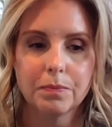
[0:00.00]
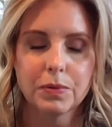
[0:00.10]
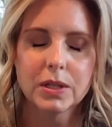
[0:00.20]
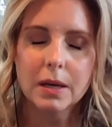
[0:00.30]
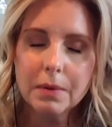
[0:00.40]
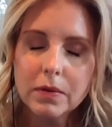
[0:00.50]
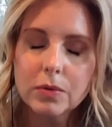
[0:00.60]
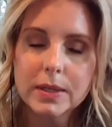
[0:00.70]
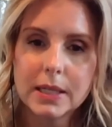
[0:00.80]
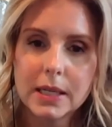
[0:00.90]
some of the
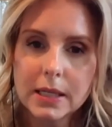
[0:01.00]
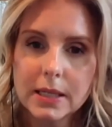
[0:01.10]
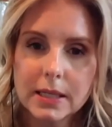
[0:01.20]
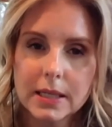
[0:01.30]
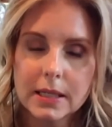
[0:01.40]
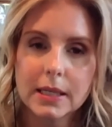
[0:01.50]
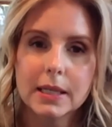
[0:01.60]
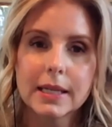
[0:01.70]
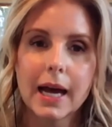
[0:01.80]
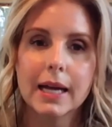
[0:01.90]
resistance is in
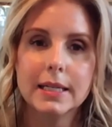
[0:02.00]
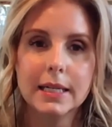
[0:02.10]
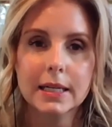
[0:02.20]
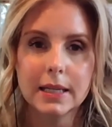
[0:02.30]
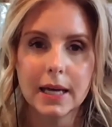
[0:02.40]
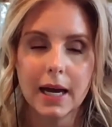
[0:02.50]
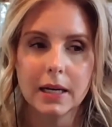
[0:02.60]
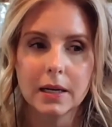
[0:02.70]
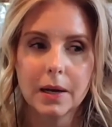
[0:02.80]
this idea that,